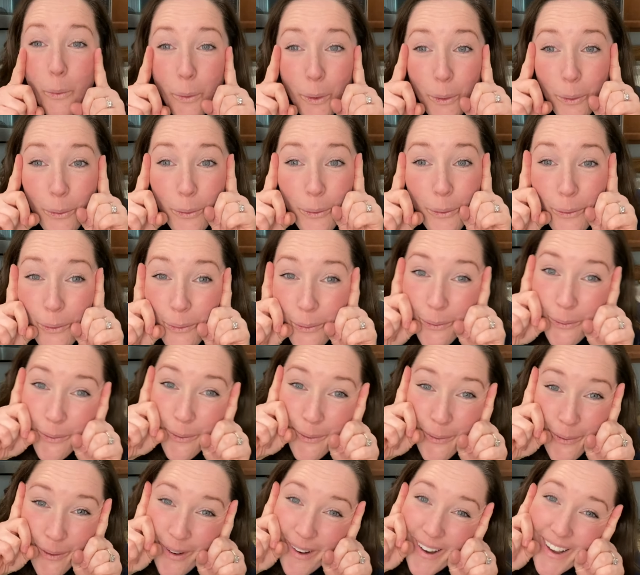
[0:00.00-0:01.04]

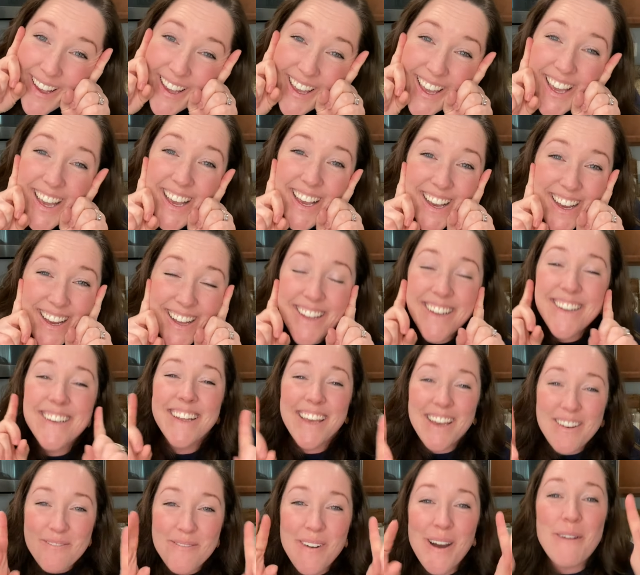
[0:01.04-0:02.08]
Oh, I can't
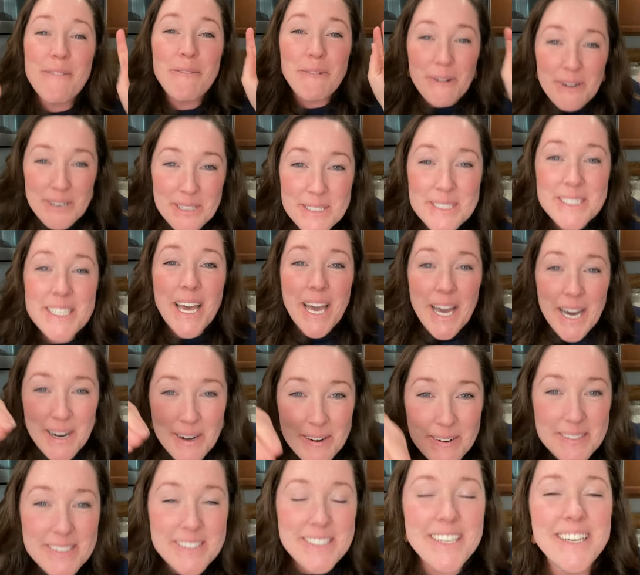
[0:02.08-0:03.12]
get my words
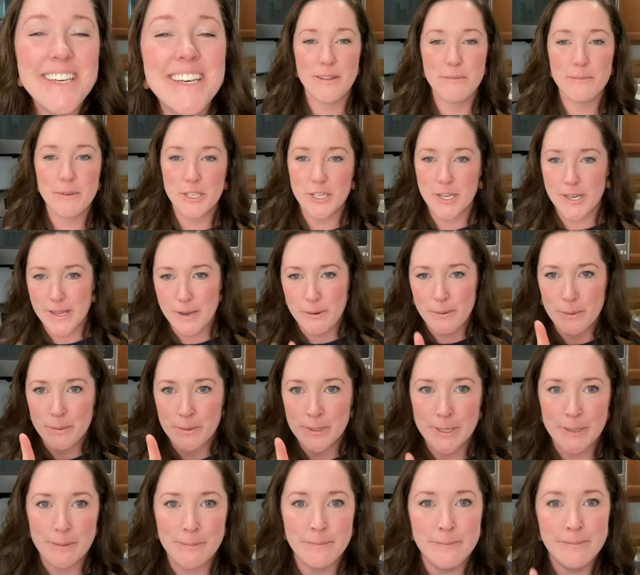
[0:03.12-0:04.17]
out. One more
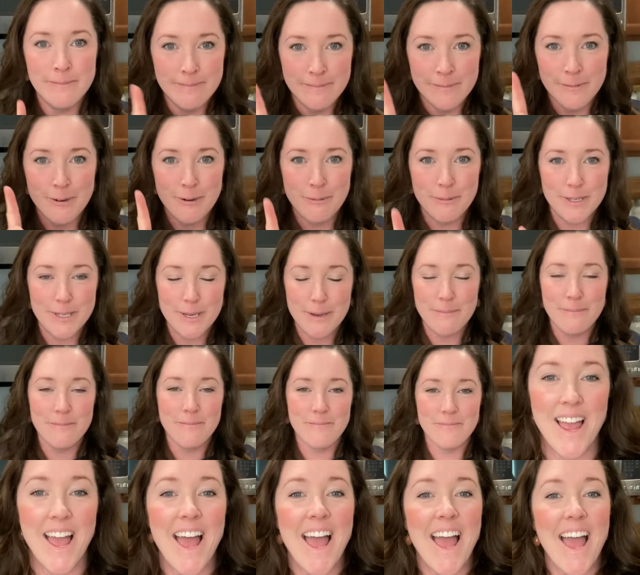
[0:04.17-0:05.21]
time. One more time.
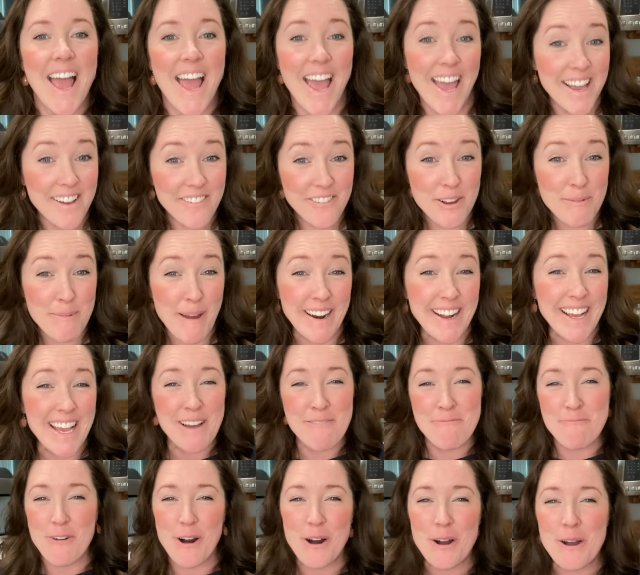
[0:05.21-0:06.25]
Hey everybody
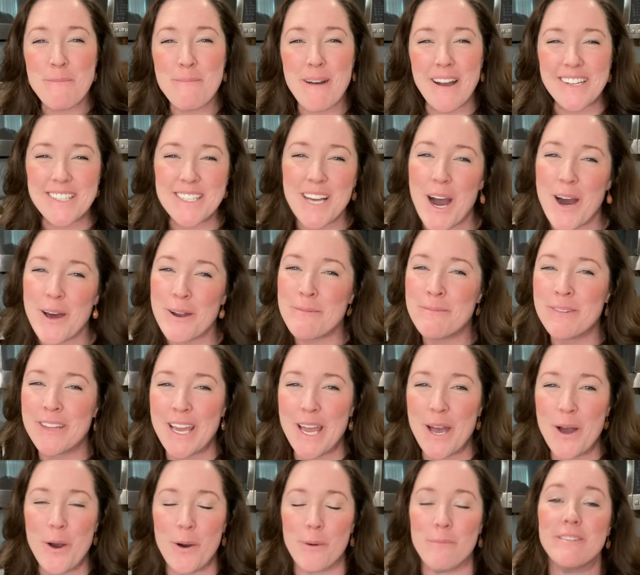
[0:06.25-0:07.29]
and welcome back to Autumn Leigh
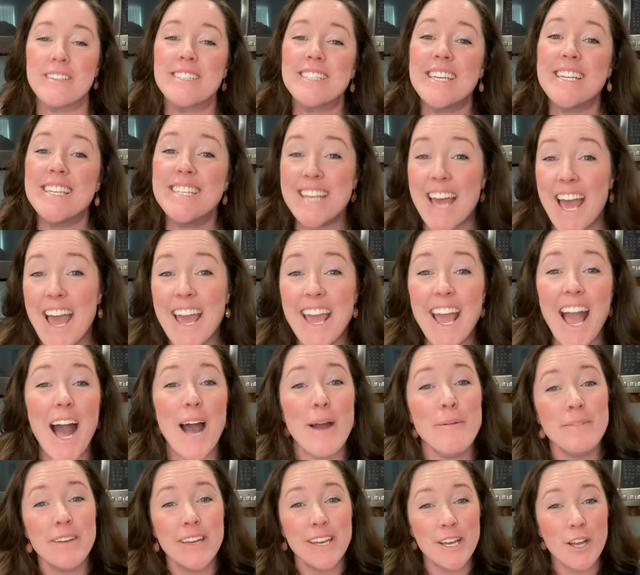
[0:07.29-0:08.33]
at Home. Today
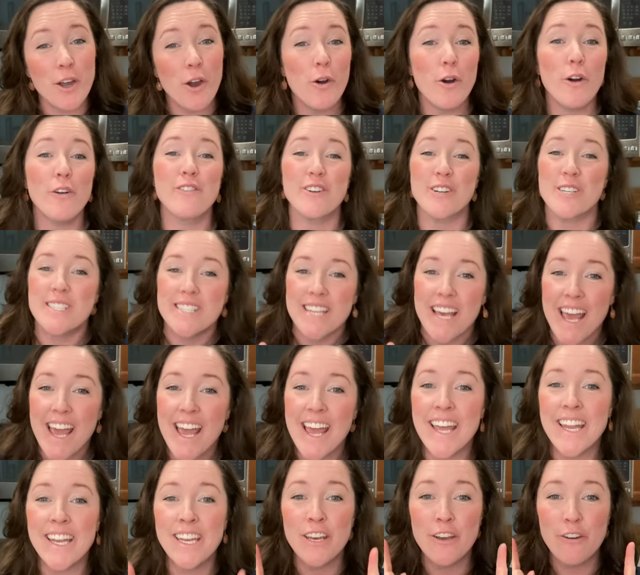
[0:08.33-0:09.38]
I'm gonna go over
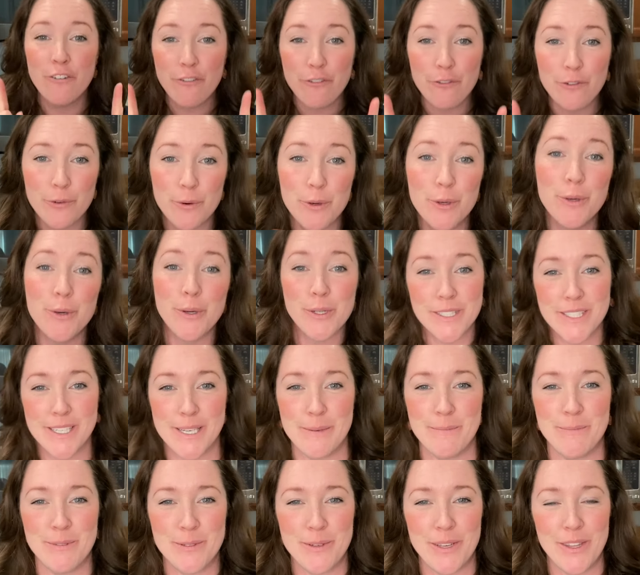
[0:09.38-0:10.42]
10 frugal
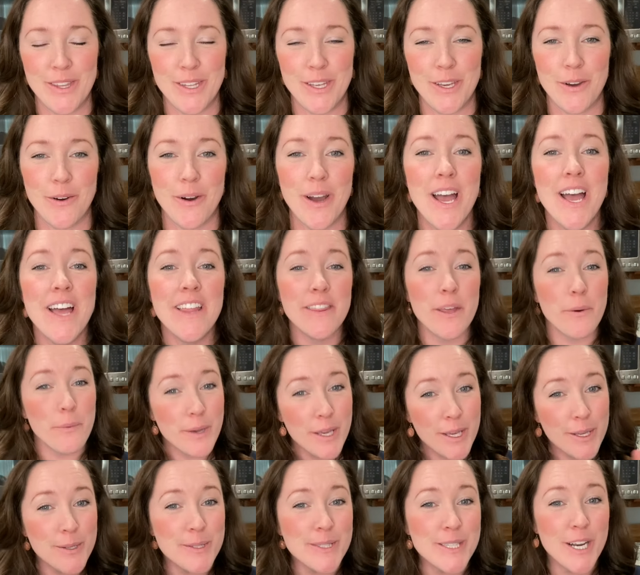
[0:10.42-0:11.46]
tips with you that
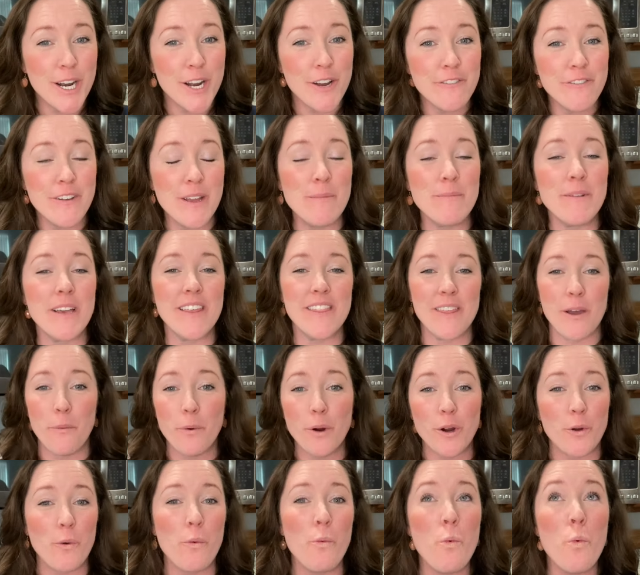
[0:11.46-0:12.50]
we use in our family that
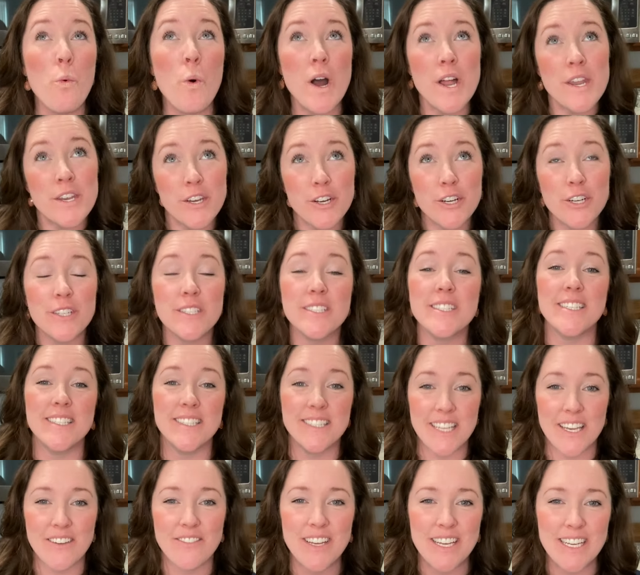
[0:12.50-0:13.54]
work wonders in
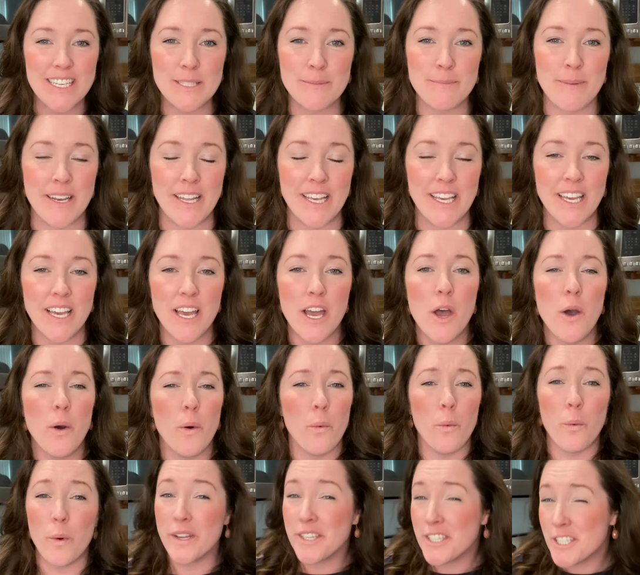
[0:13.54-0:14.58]
saving us money.
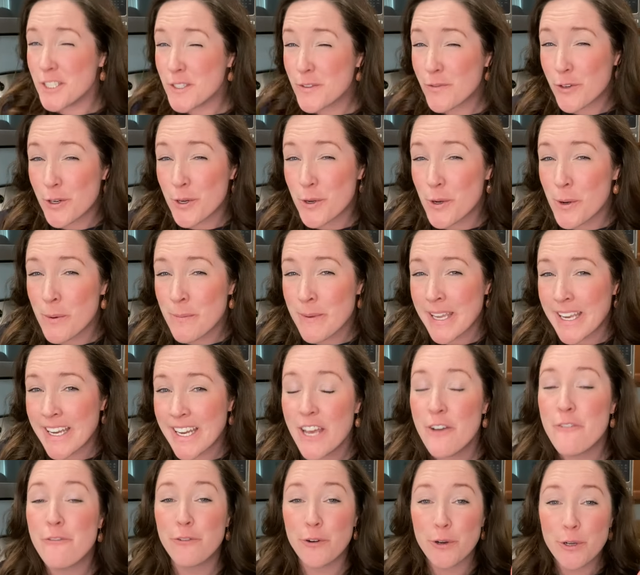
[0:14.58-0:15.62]
What does frugal
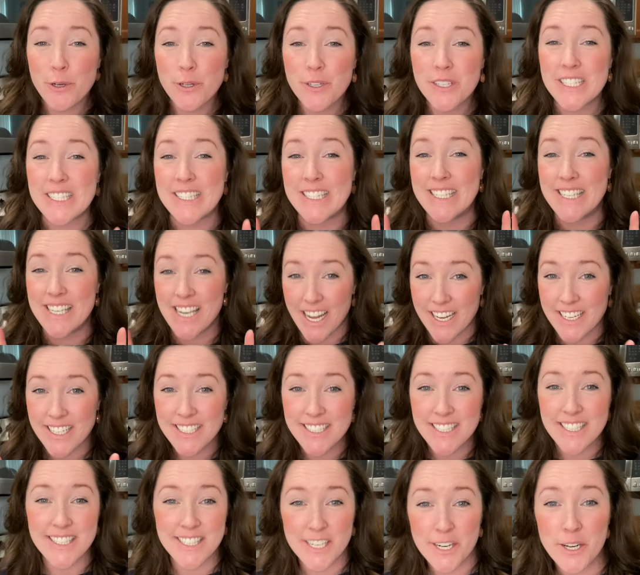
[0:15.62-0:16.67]
mean? Frugal does not
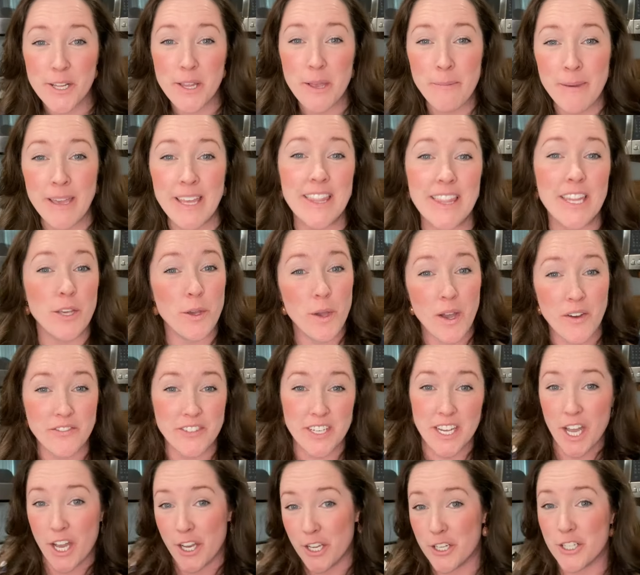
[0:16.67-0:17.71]
necessarily mean that you have to
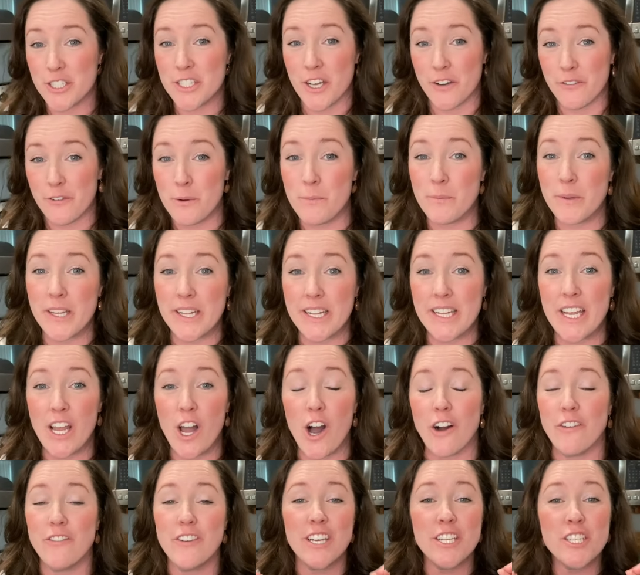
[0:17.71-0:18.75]
cut yourself completely
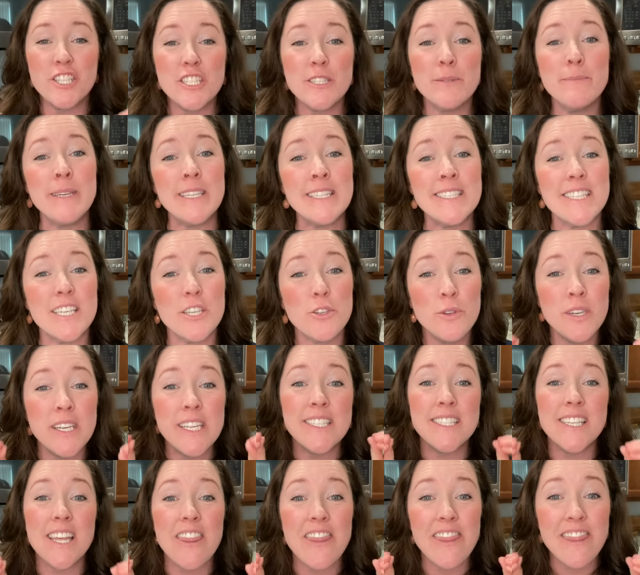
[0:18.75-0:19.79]
off. It just means that you
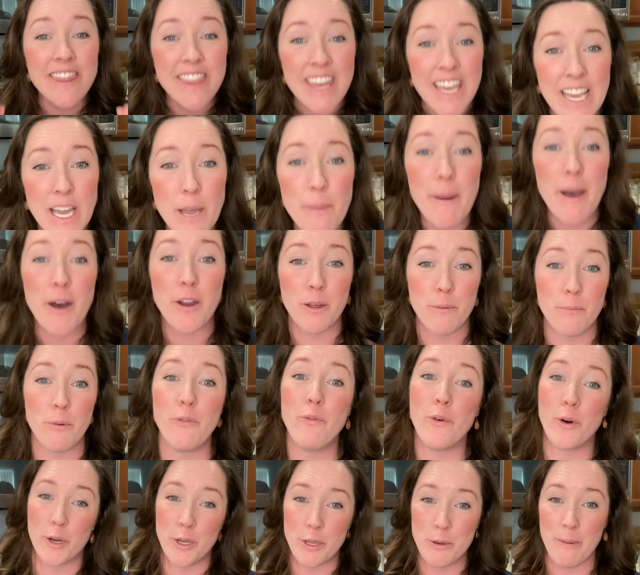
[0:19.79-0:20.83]
need to think about it
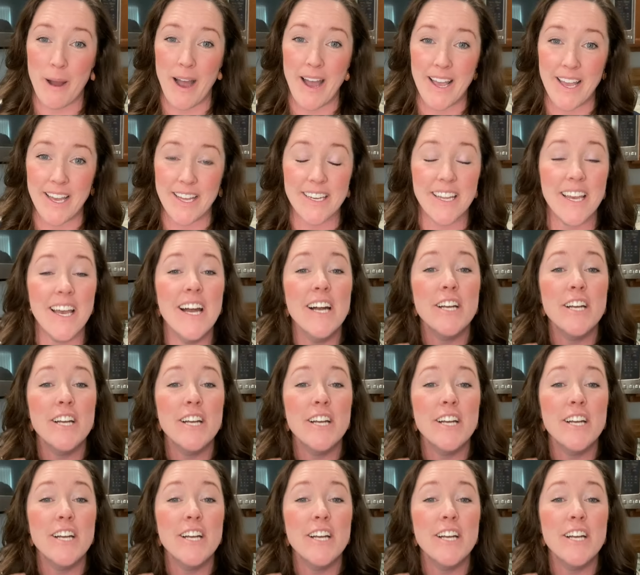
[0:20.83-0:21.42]
before you buy it.